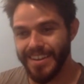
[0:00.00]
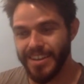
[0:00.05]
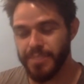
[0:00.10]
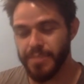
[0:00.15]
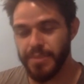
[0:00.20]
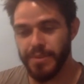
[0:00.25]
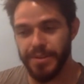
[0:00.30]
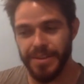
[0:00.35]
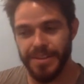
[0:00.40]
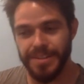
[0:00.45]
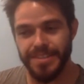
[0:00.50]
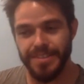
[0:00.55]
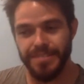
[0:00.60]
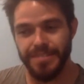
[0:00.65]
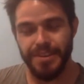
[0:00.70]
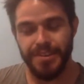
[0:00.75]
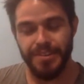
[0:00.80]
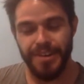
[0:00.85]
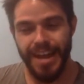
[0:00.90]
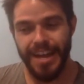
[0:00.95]
communicative
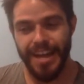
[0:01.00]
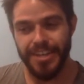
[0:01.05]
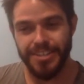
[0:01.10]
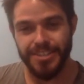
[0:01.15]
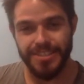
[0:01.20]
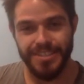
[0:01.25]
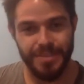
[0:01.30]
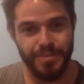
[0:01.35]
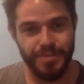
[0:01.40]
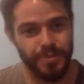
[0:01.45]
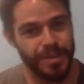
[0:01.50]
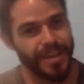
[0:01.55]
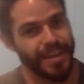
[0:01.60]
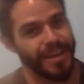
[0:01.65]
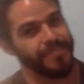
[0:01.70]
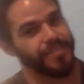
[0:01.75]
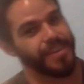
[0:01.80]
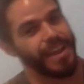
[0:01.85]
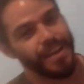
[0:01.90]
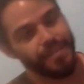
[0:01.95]
interactions as we
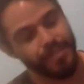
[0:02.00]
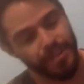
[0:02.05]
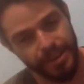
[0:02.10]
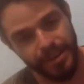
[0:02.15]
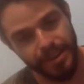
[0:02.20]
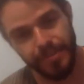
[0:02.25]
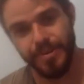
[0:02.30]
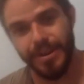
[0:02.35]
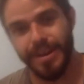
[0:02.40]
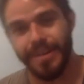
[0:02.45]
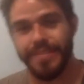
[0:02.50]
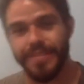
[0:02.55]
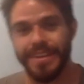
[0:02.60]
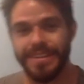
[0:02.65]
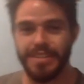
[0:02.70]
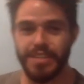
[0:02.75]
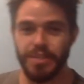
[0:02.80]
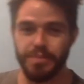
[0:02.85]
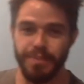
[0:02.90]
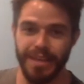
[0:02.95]
kind of navigate around
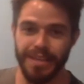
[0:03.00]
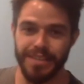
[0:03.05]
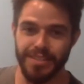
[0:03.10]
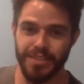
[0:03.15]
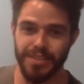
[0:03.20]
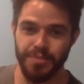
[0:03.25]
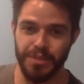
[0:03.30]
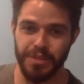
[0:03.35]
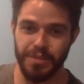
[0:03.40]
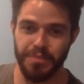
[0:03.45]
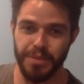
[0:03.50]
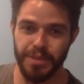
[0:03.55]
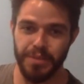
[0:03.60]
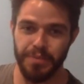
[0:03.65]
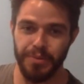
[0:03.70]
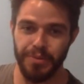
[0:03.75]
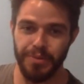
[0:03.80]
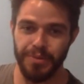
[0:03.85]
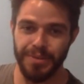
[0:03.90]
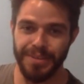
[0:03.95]
like the spaces with the
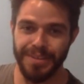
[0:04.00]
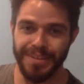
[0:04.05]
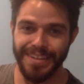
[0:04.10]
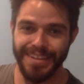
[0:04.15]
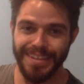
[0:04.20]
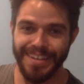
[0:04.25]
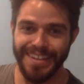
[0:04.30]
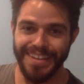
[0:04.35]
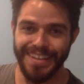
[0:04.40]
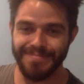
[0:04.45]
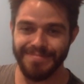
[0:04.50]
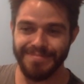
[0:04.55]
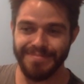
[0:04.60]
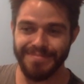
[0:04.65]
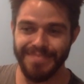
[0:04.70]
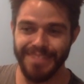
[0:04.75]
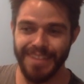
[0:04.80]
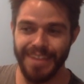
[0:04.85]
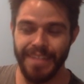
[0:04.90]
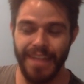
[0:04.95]
people
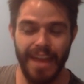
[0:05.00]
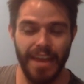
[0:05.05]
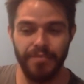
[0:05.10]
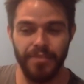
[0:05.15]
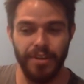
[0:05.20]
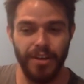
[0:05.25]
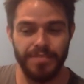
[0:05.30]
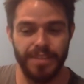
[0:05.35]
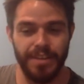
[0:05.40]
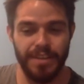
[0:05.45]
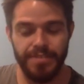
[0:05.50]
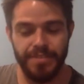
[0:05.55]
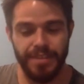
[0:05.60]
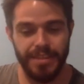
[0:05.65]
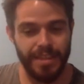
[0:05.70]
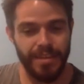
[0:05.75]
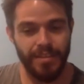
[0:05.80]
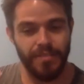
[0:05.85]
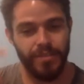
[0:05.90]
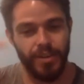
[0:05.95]
and that involves
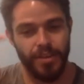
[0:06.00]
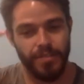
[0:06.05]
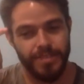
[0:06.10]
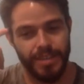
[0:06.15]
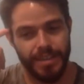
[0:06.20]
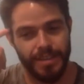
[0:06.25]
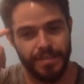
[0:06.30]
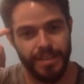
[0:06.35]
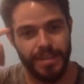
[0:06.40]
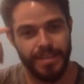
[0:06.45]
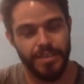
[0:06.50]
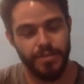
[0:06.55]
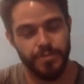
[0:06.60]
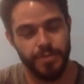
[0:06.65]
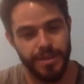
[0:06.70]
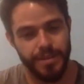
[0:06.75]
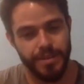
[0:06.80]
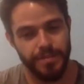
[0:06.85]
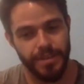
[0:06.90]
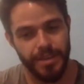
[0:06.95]
everything that involves like things that
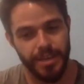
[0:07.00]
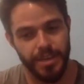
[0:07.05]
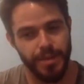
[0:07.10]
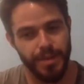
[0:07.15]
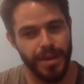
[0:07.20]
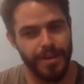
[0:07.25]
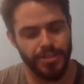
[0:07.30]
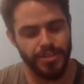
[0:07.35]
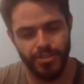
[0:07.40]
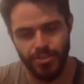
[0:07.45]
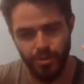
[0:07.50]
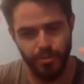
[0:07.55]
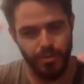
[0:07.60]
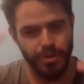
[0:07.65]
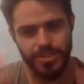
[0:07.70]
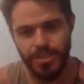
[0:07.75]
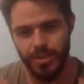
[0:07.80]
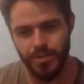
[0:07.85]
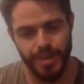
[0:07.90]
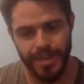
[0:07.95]
we can think about and so
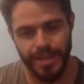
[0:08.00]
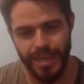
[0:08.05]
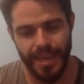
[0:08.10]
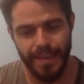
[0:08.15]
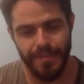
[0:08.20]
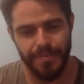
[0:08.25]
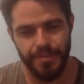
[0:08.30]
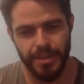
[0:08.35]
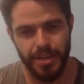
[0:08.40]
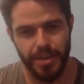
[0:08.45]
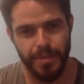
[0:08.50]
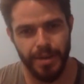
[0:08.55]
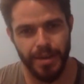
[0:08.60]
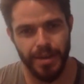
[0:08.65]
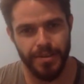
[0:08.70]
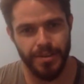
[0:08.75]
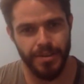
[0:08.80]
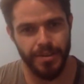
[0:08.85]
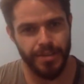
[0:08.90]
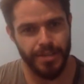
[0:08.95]
much that we can't think
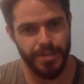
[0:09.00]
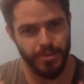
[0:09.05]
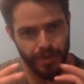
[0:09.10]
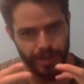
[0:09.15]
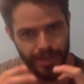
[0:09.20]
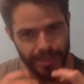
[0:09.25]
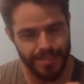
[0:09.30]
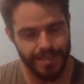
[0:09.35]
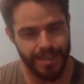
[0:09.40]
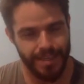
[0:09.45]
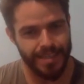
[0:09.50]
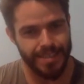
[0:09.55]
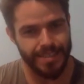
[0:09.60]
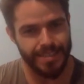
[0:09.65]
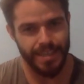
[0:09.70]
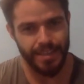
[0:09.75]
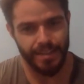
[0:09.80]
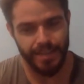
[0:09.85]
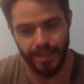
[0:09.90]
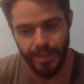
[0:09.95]
about you know that's why it's like i
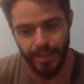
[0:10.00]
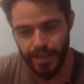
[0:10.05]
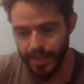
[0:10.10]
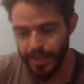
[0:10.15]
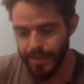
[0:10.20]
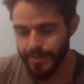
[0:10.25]
say like